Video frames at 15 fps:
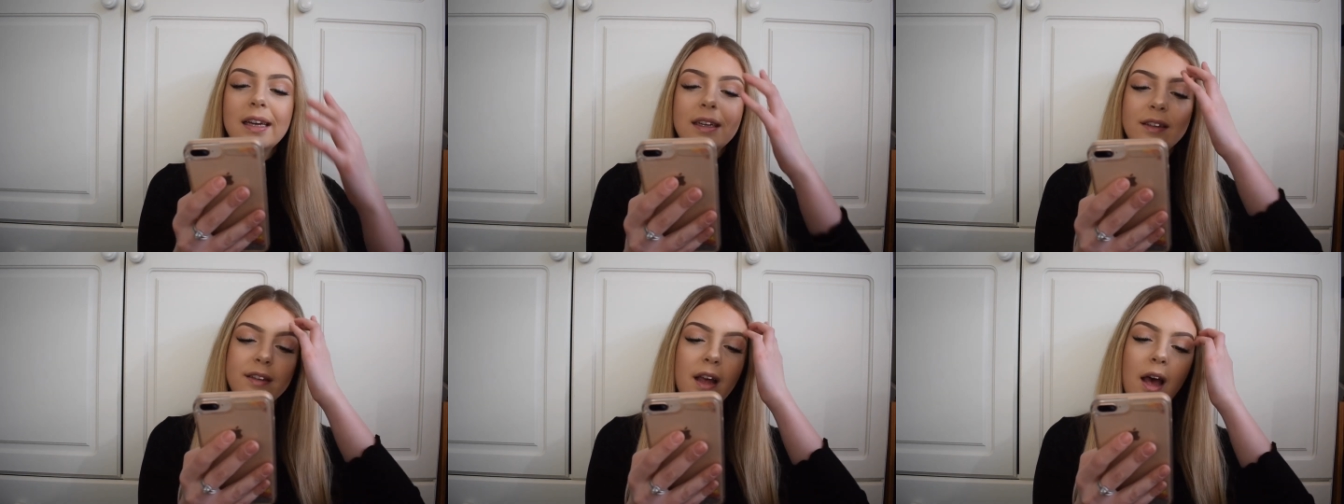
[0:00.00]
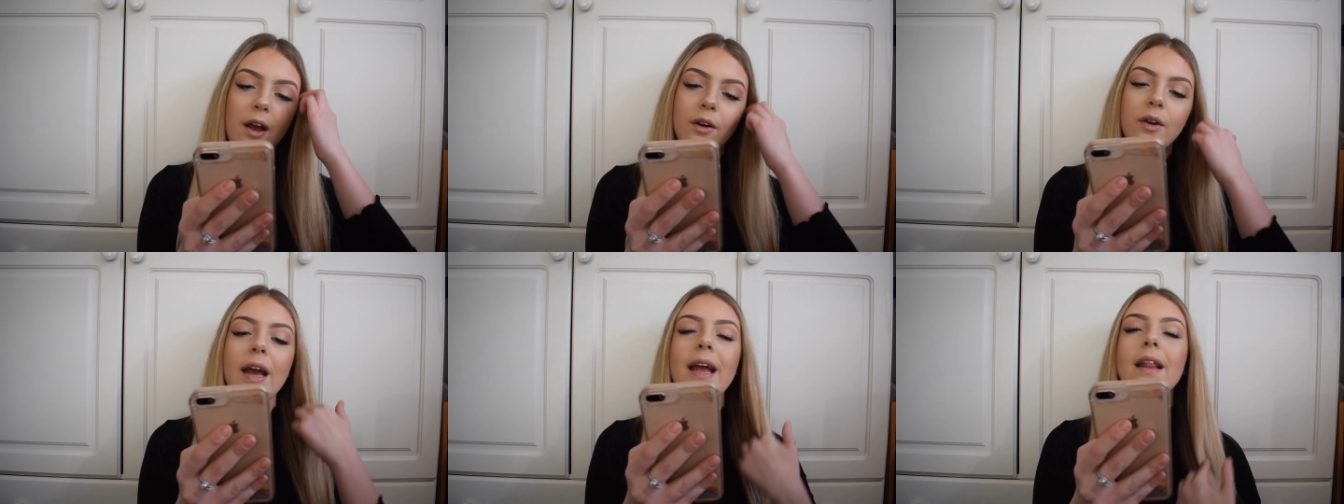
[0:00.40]

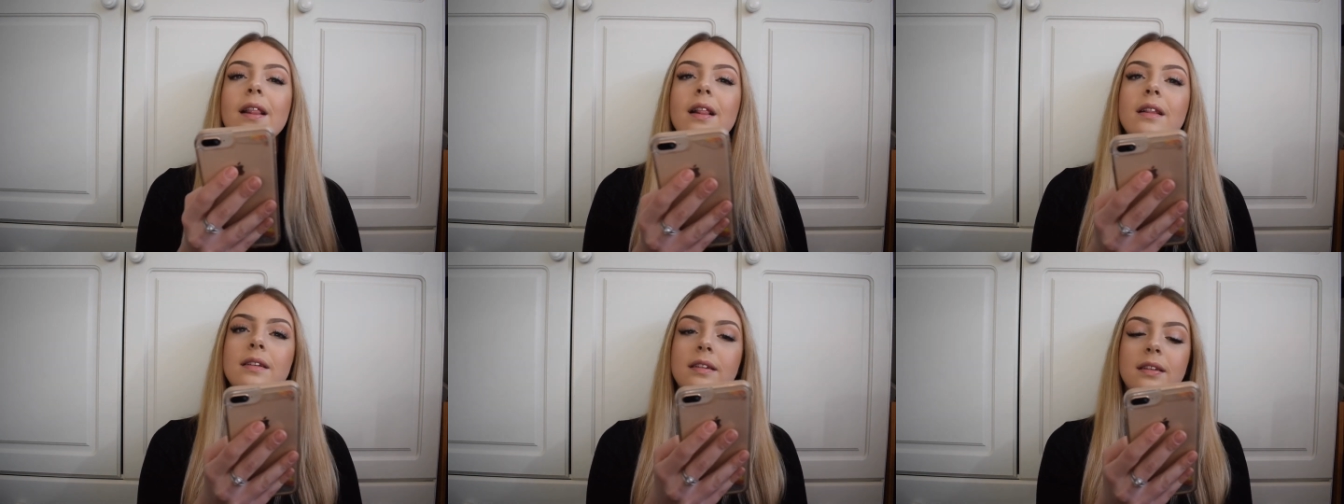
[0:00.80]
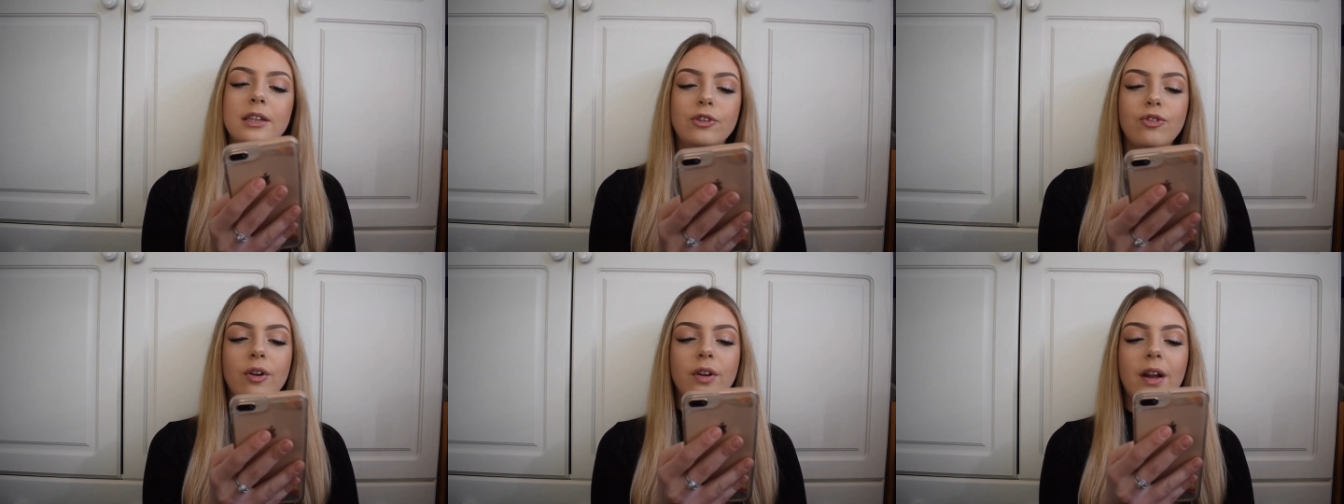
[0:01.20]
So in the
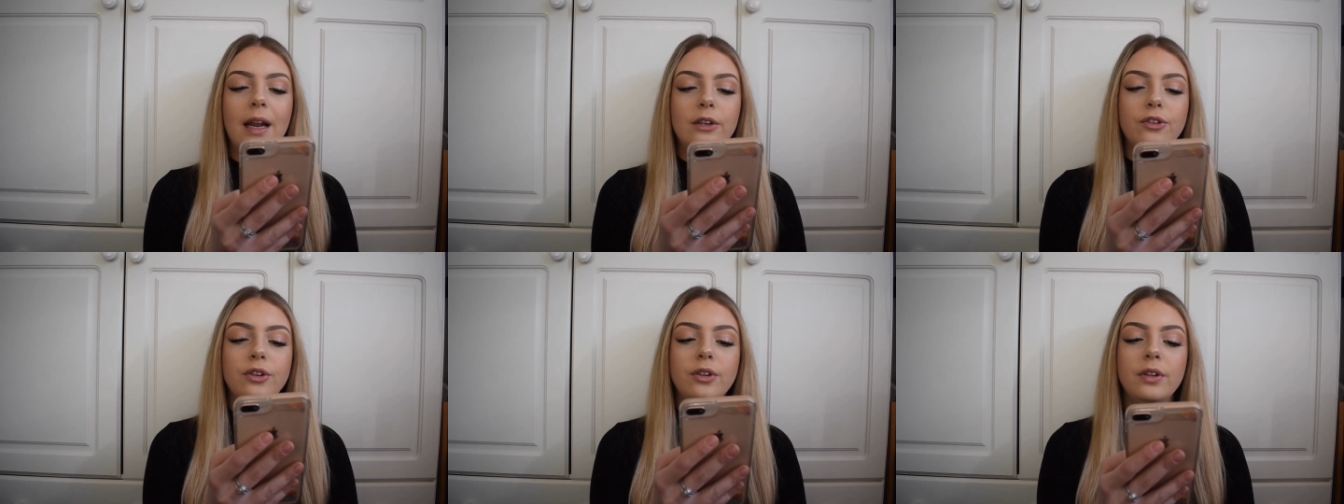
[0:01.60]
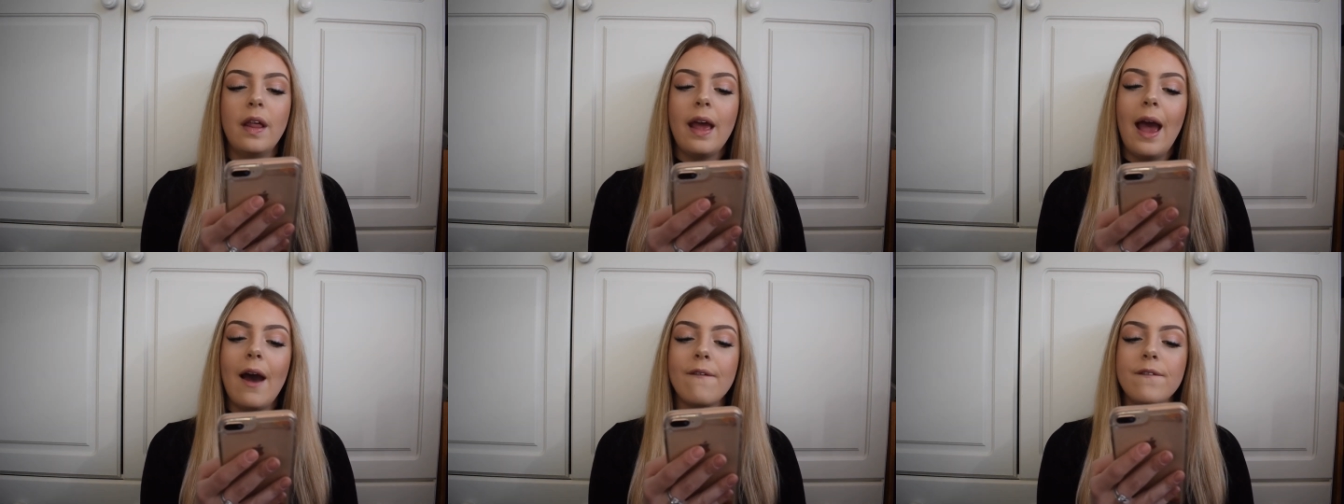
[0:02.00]
Citron collection,
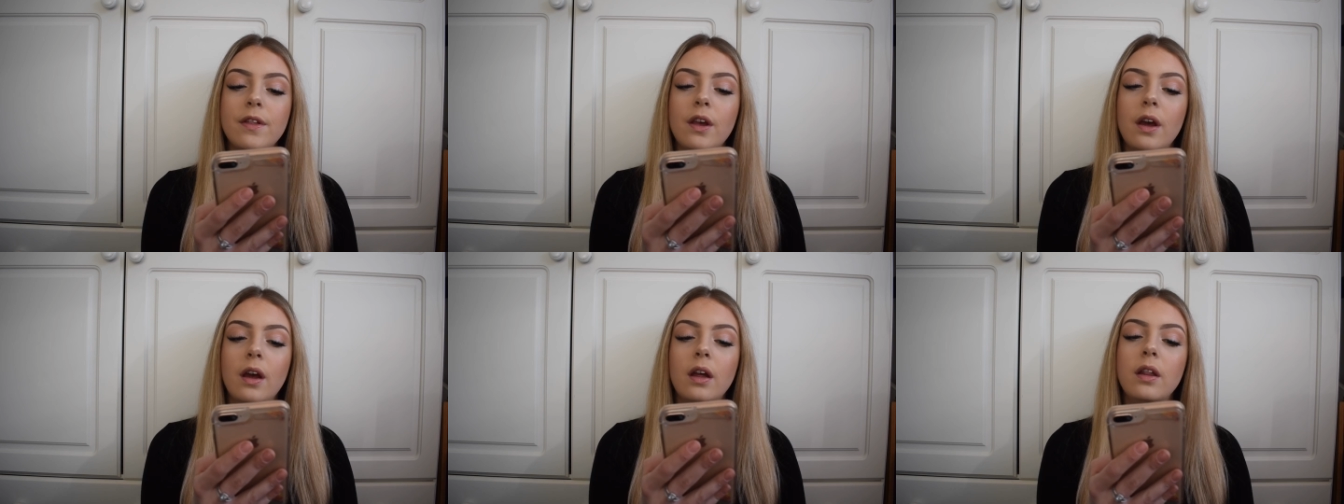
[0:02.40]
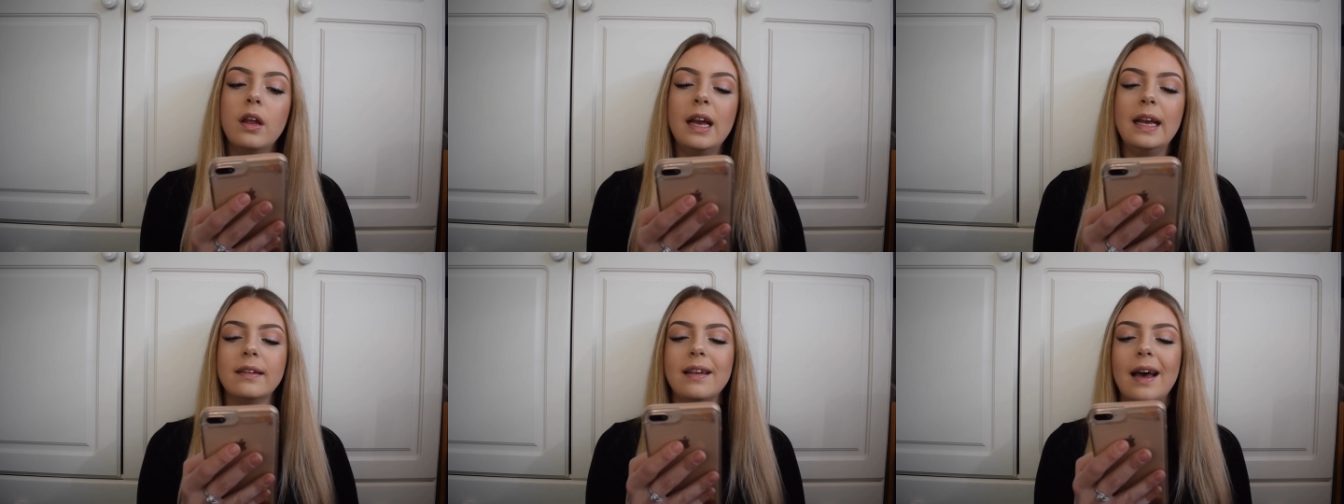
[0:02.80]
they have the,
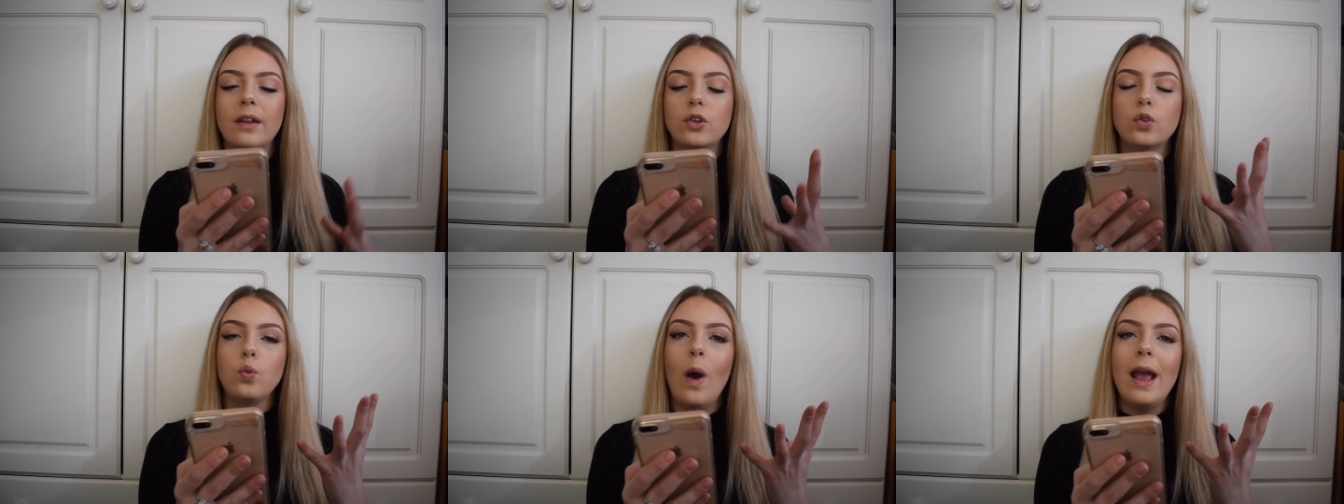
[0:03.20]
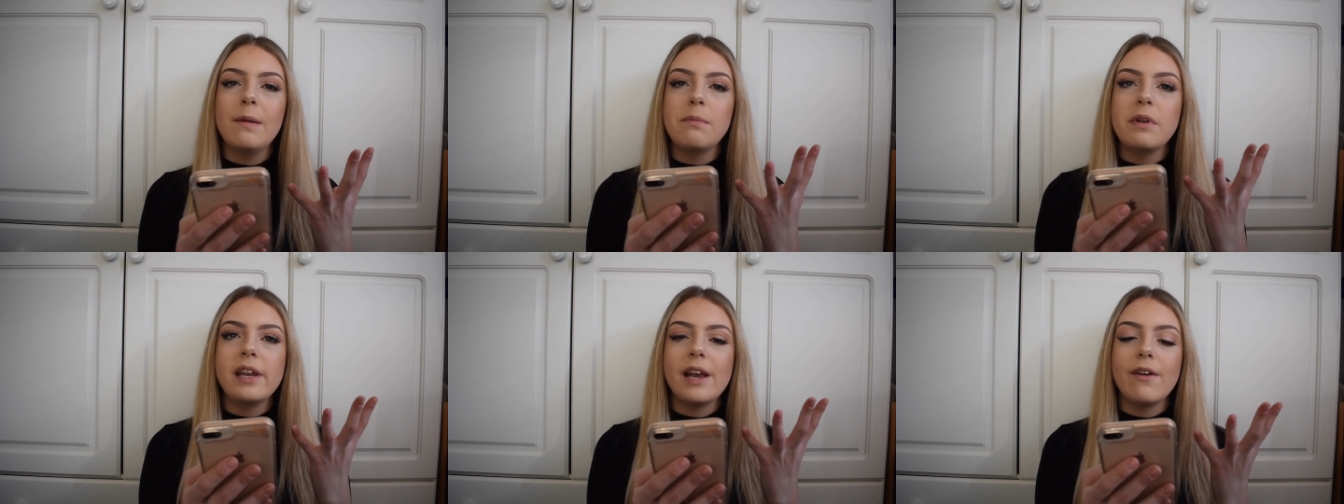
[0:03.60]
it's like the suede
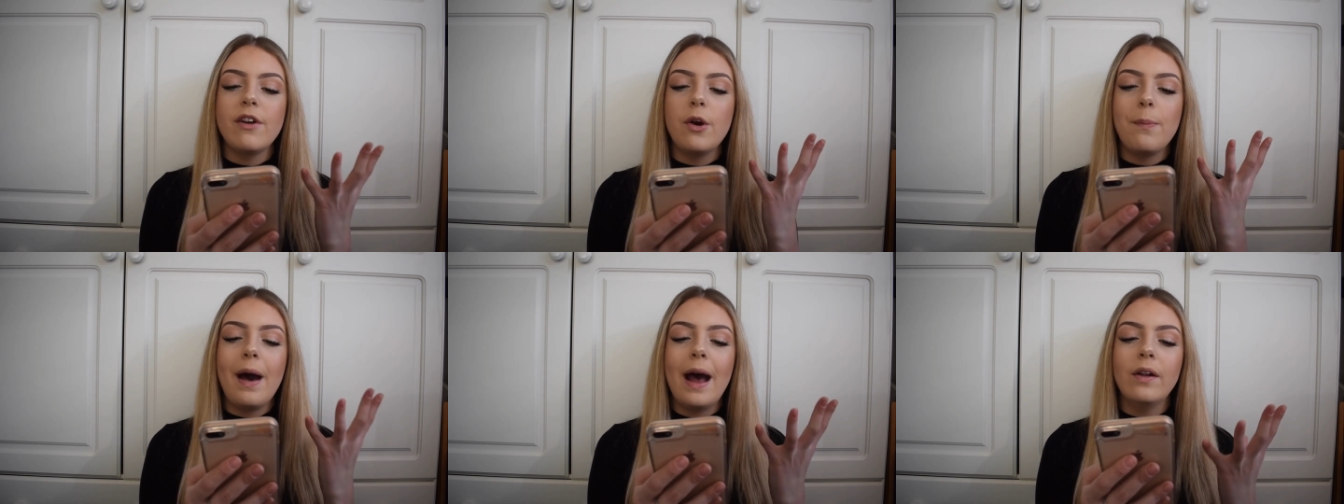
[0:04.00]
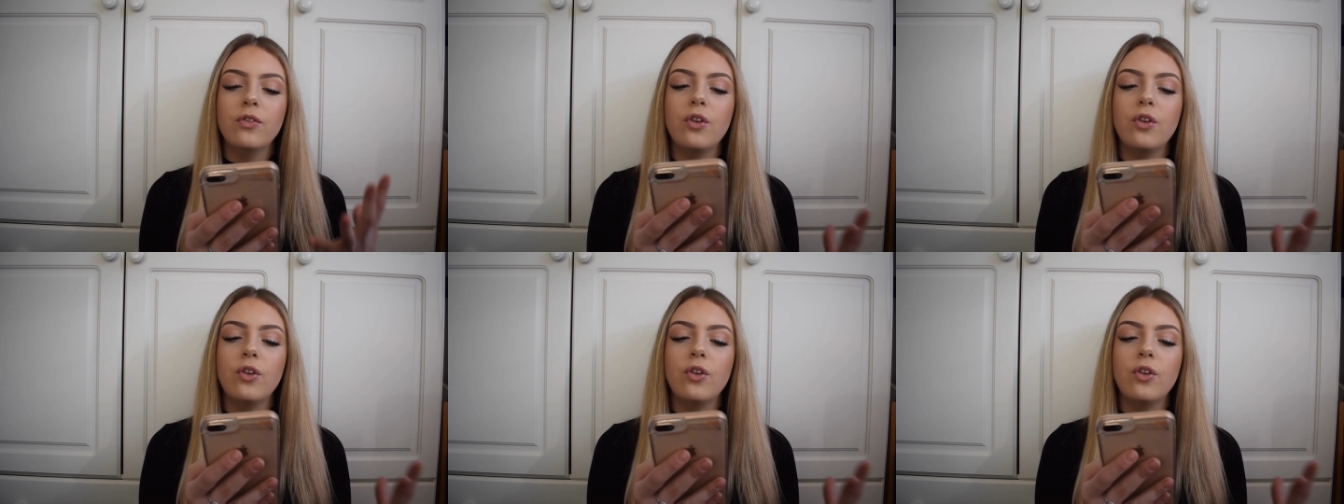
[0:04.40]
material pad.